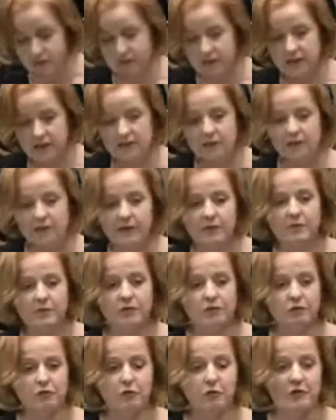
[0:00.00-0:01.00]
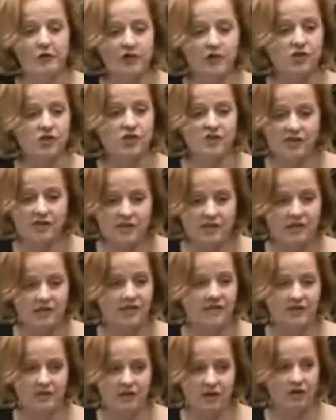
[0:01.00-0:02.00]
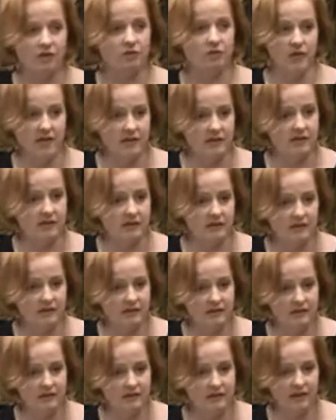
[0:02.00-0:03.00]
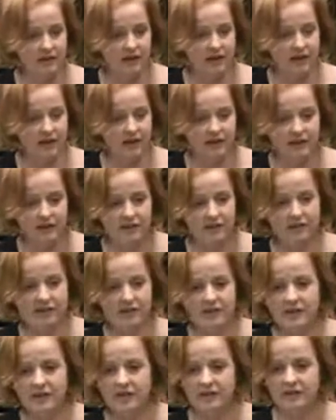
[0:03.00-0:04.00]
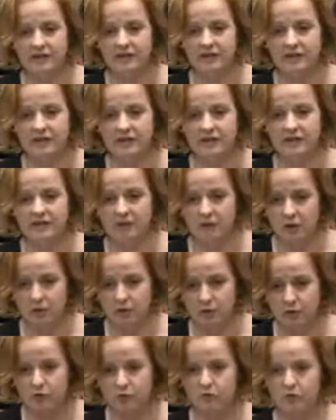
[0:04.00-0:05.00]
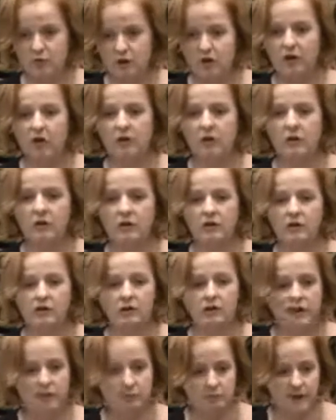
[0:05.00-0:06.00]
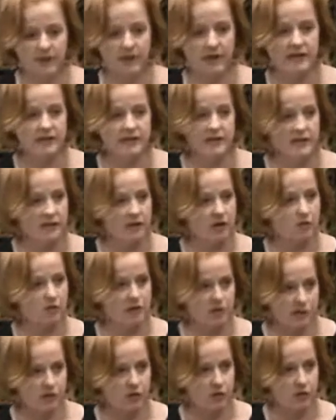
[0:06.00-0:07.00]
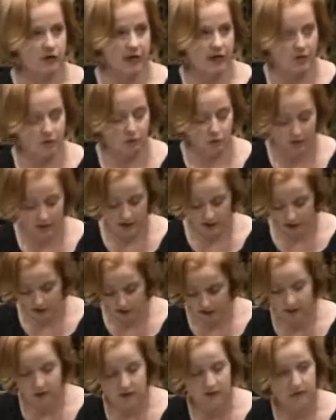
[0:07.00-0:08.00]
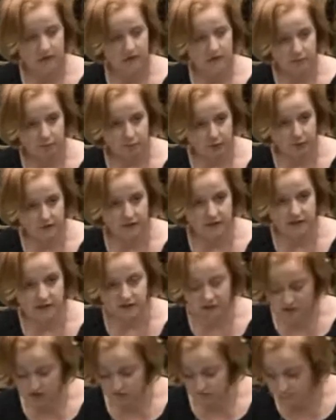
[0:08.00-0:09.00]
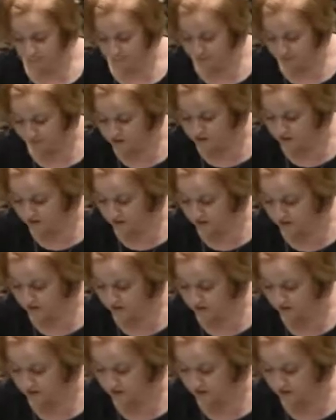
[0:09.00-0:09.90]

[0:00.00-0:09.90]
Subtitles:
These family formations exist already, and the idea that, you know, putting a law in place is going to somehow prevent it, or preventing a law in